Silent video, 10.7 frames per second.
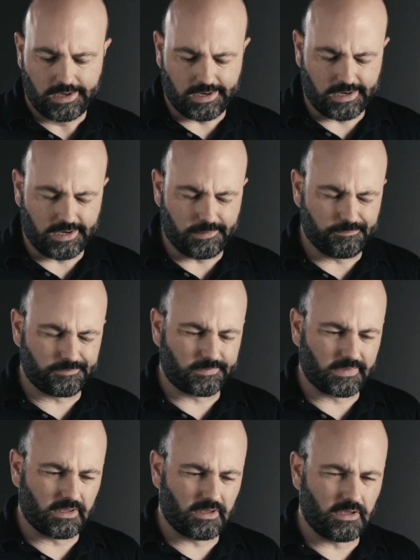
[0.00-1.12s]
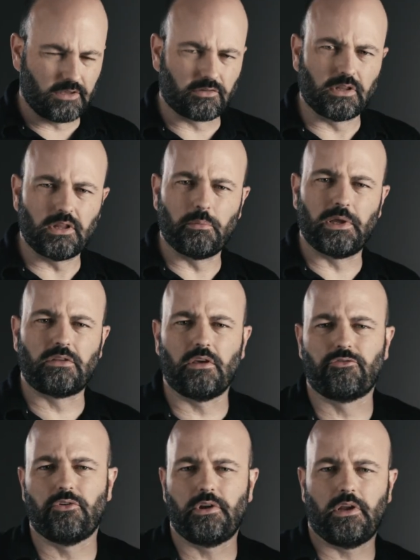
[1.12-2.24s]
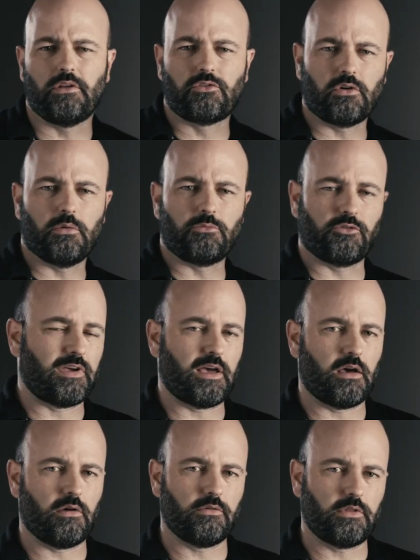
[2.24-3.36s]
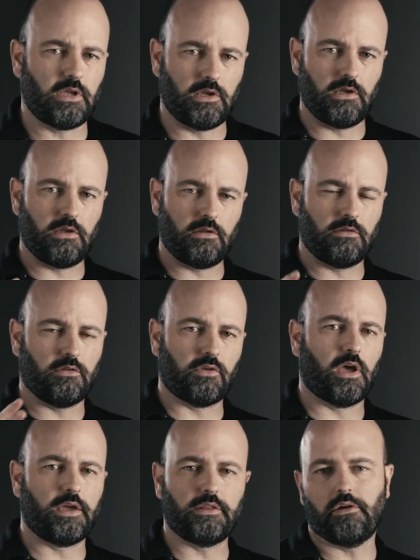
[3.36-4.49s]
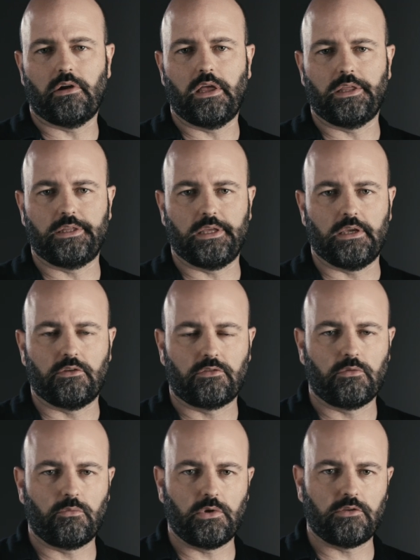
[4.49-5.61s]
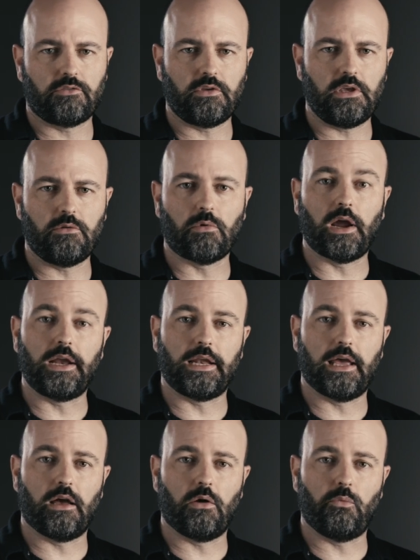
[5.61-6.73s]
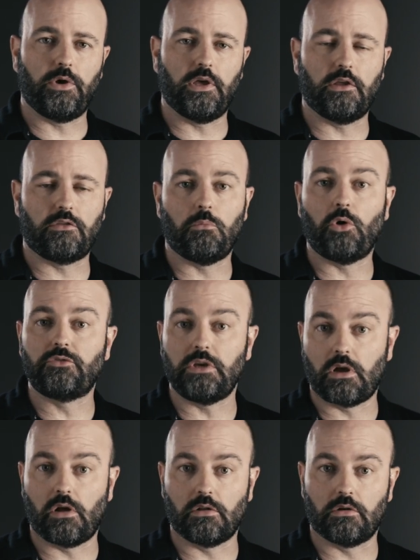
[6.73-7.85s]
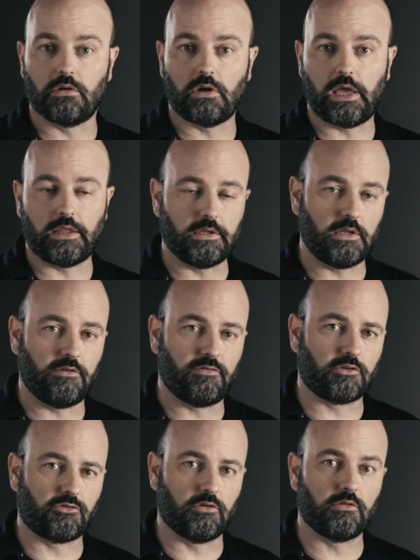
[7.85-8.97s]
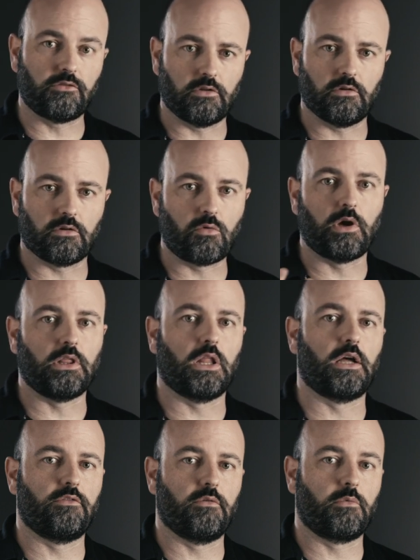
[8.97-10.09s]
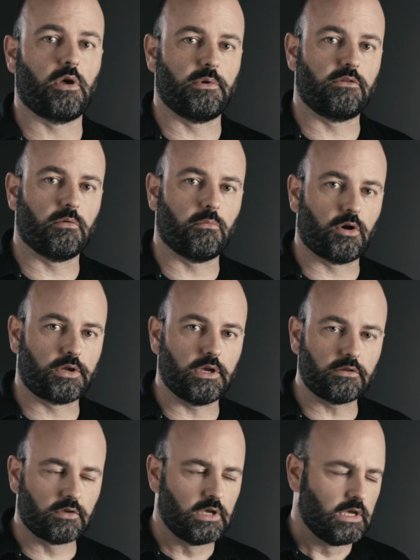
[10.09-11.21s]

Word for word: Um, is a little bit different in terms of how they designed their LEDs. We see right now with multicolor LED fixtures, and there are quite a lot of them coming to market,